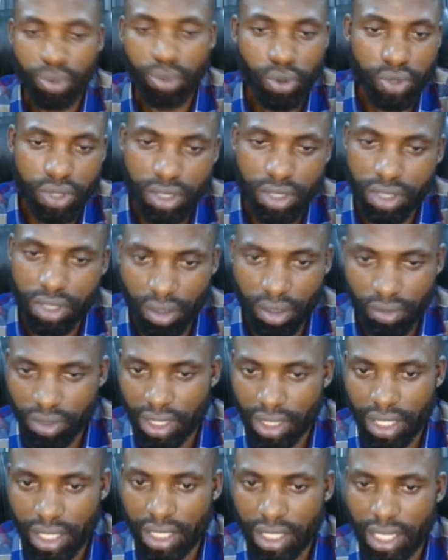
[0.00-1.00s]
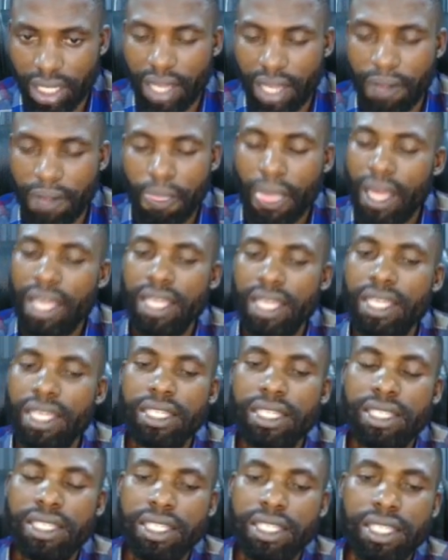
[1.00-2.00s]
post something there.
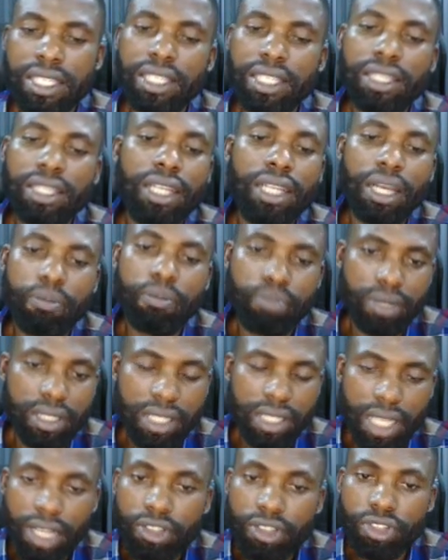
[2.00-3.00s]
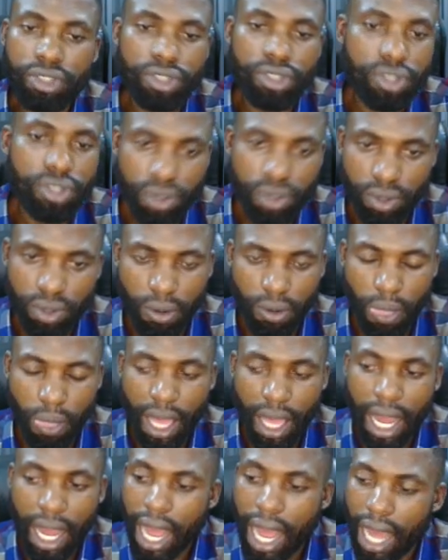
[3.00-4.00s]
It represents you.
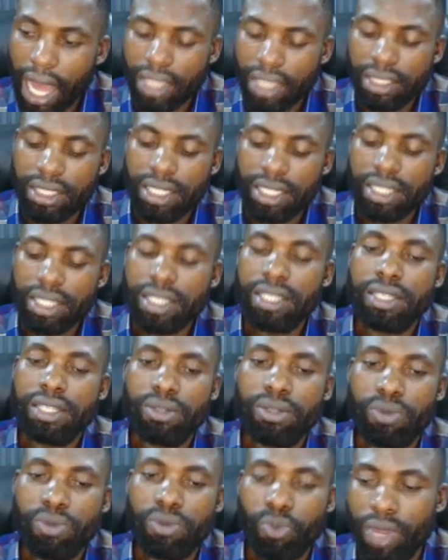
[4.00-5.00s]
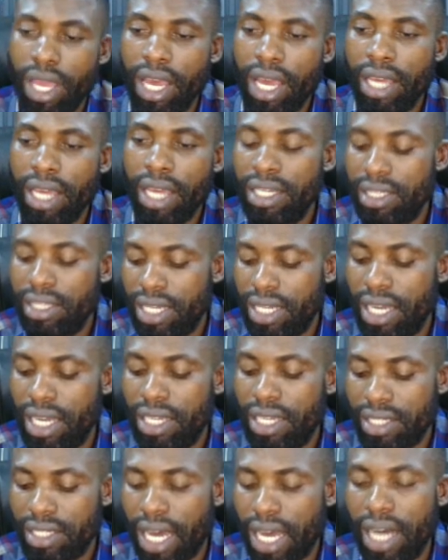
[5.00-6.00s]
And this is where there
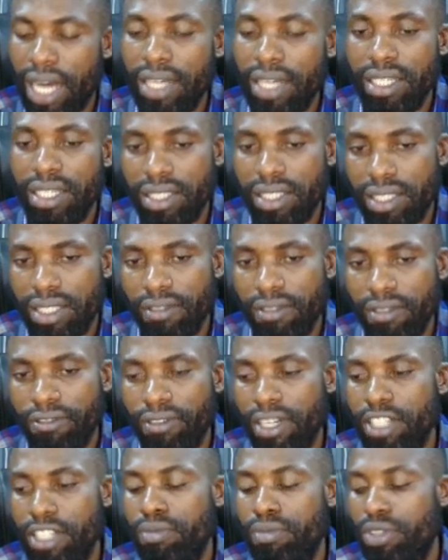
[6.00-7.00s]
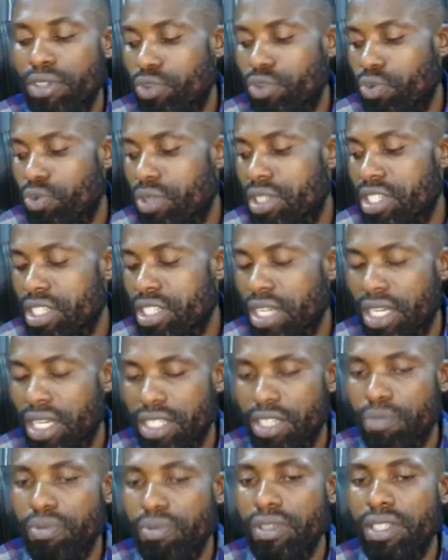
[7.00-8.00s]
is now a difference between
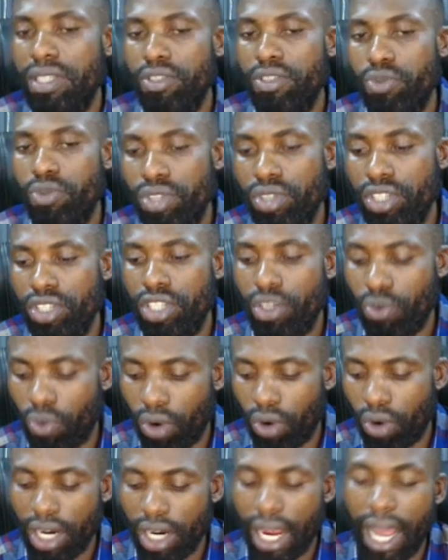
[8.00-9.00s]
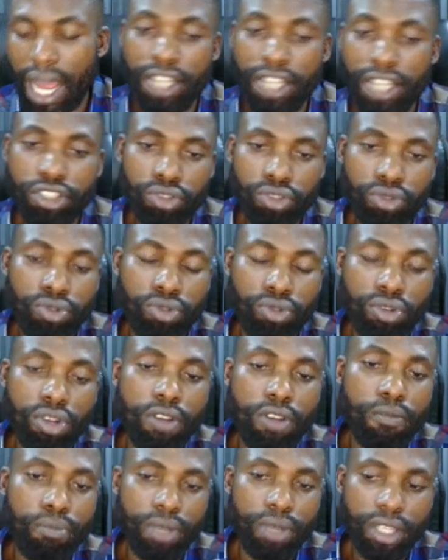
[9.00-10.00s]
ChatGPT doing the work and you
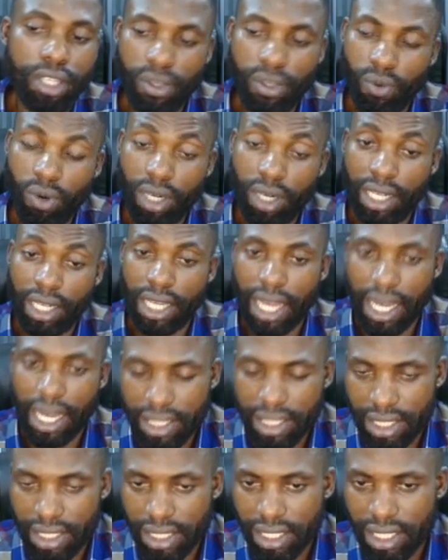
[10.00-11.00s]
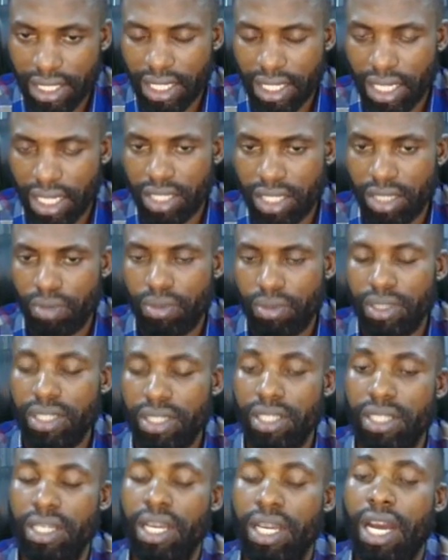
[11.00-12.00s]
being the one guiding the ChatGPT.
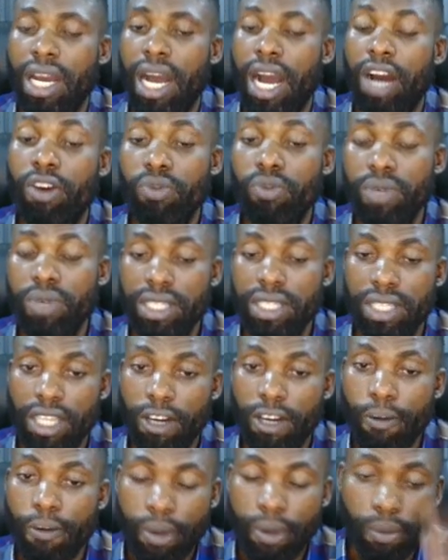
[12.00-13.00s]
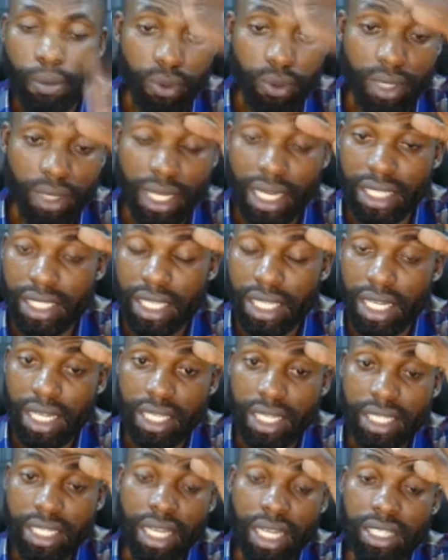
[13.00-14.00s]
I always tell people that
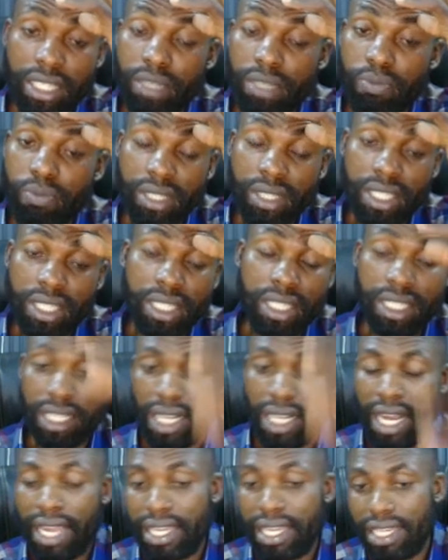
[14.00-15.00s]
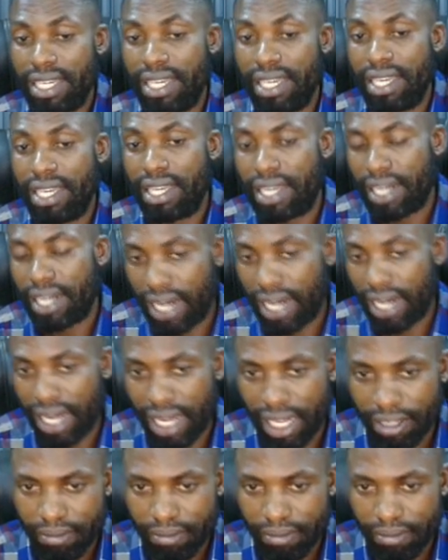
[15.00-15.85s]
ChatGPT is like a car.